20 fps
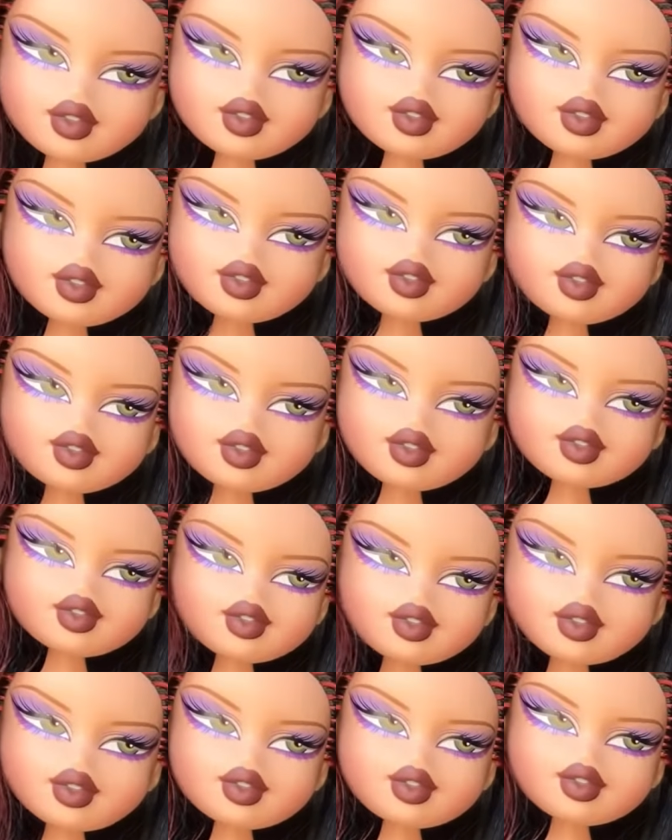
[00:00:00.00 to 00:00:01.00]
it's time for me to
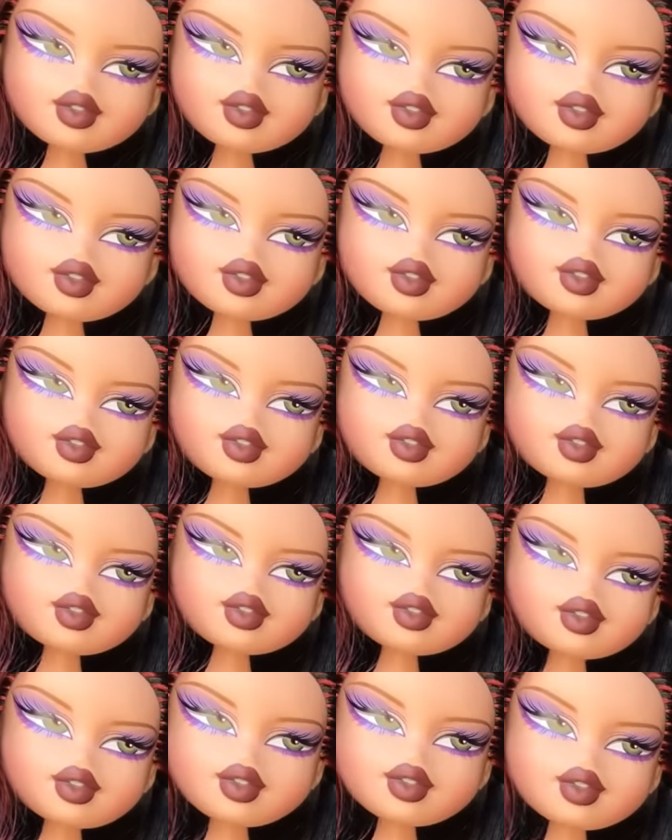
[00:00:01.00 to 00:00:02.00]
try
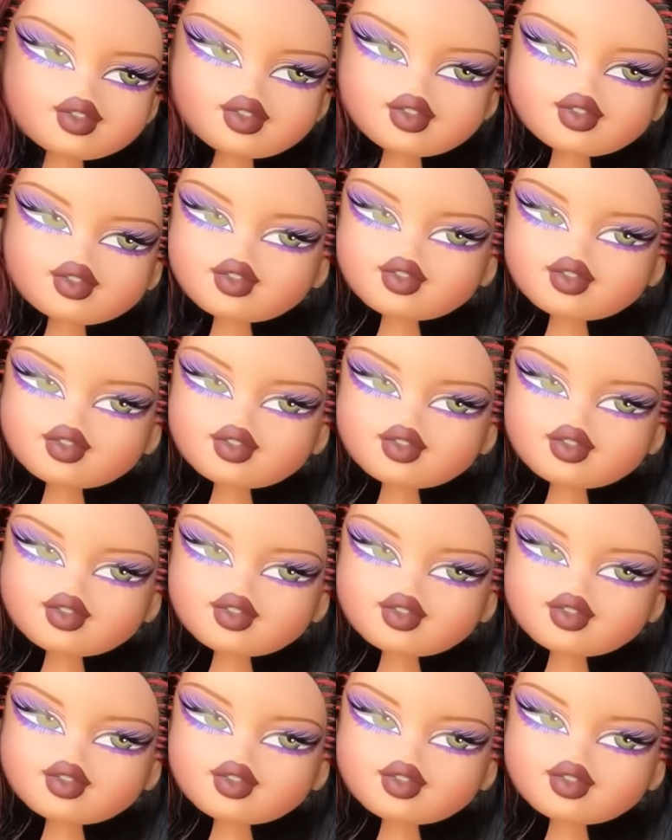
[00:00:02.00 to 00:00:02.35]
my luck